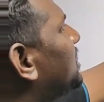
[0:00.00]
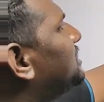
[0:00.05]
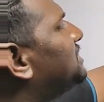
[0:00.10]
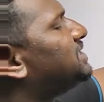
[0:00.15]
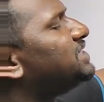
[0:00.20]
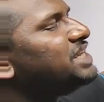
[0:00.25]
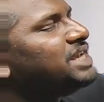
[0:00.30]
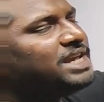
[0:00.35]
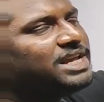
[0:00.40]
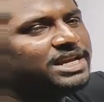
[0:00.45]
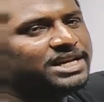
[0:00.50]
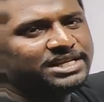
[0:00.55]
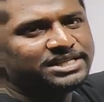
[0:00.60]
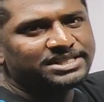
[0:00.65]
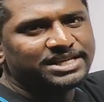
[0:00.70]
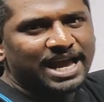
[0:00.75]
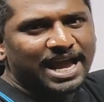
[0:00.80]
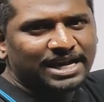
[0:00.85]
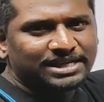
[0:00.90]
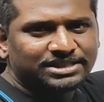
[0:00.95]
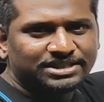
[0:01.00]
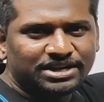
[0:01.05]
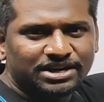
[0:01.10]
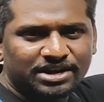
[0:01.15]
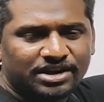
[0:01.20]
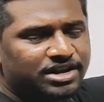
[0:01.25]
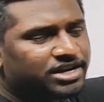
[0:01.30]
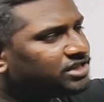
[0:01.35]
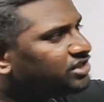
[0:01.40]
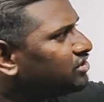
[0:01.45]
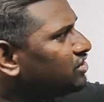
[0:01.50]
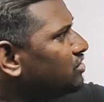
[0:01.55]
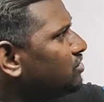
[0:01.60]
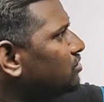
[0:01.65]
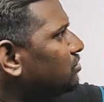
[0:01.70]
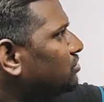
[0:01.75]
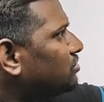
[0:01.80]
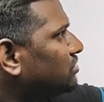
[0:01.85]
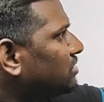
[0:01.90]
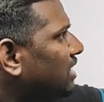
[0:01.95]
the g is acceleration
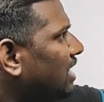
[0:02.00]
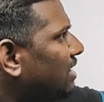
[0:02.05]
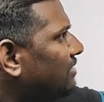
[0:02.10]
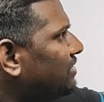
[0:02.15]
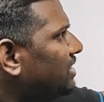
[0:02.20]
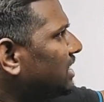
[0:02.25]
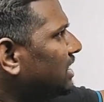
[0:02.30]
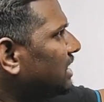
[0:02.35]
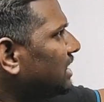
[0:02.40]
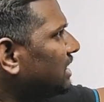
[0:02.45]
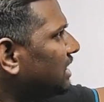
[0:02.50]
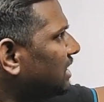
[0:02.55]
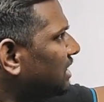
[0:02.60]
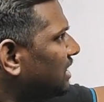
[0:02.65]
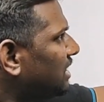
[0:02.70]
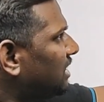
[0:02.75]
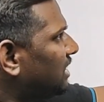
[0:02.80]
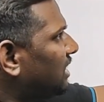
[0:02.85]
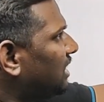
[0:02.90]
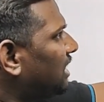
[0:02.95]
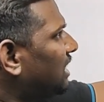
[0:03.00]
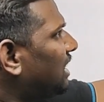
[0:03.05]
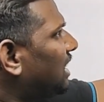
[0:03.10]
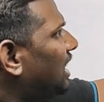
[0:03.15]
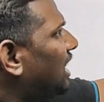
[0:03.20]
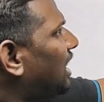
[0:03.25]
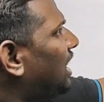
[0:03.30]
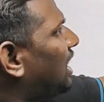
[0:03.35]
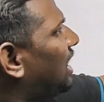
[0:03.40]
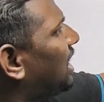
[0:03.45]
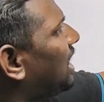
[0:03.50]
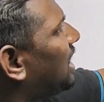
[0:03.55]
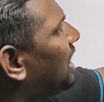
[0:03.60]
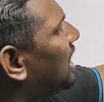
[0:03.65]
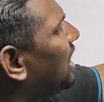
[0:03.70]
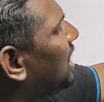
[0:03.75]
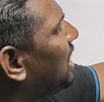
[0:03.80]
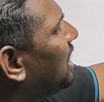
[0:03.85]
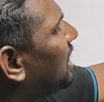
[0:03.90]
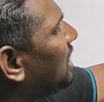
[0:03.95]
due to gravity,
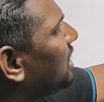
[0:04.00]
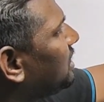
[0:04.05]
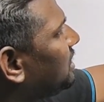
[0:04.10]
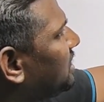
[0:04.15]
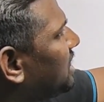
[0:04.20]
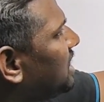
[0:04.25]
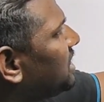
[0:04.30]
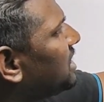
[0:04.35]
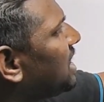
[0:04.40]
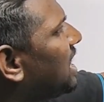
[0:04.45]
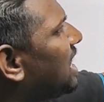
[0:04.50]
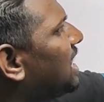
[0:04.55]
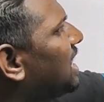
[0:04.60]
then the